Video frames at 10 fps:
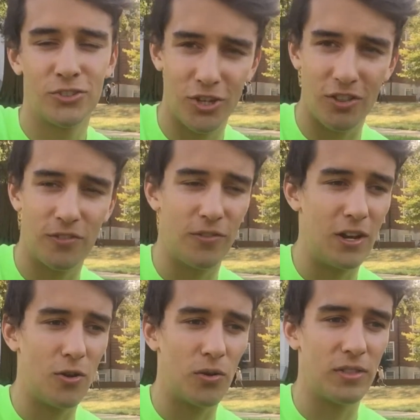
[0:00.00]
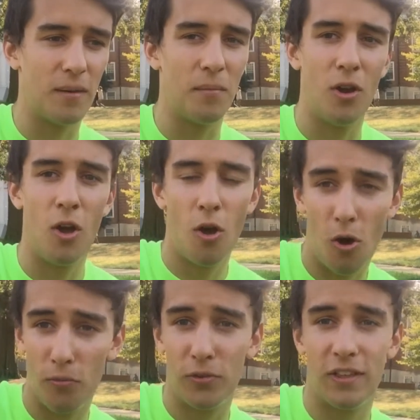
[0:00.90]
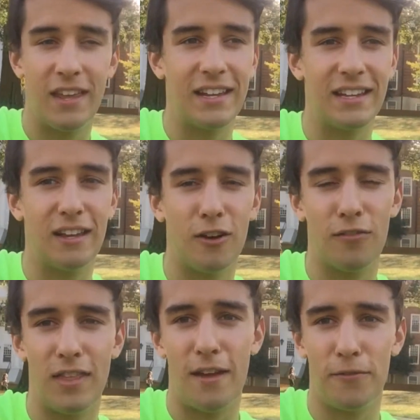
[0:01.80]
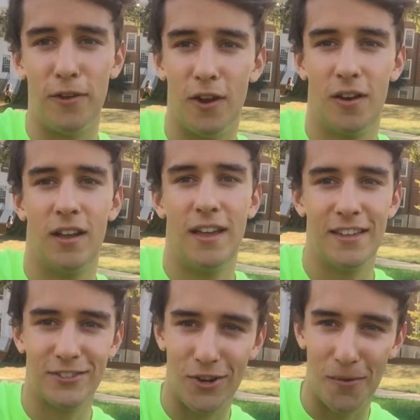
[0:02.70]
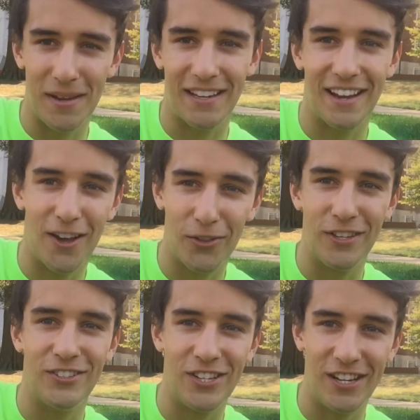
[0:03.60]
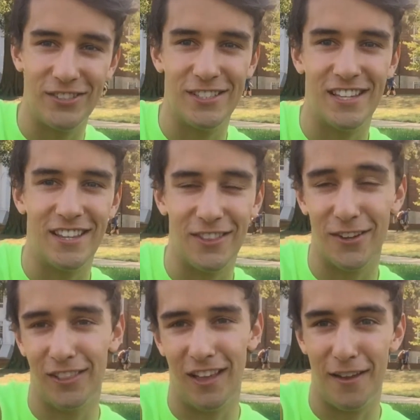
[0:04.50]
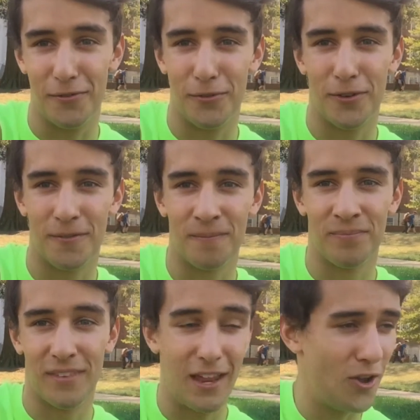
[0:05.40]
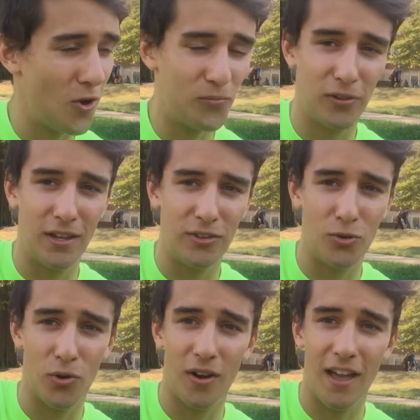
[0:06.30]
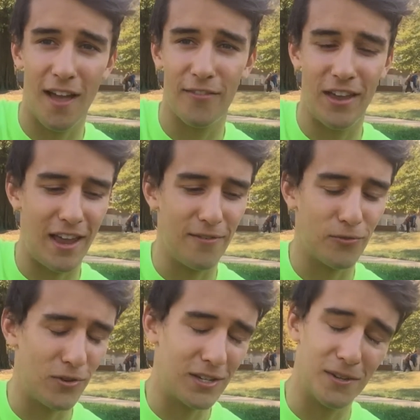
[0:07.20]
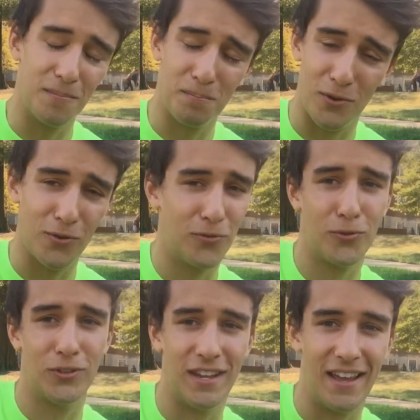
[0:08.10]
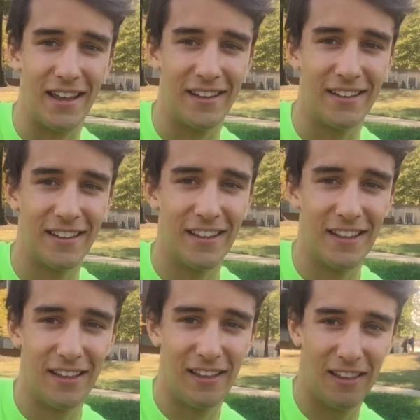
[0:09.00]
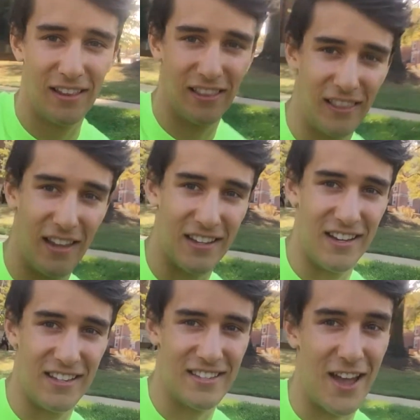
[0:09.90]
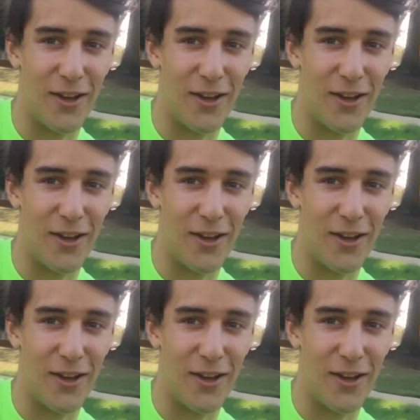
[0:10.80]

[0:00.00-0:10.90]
Share this video with them. Hopefully they can get over that fear, start making healthy changes in their life. And hopefully you all have a freaking beautiful day like it is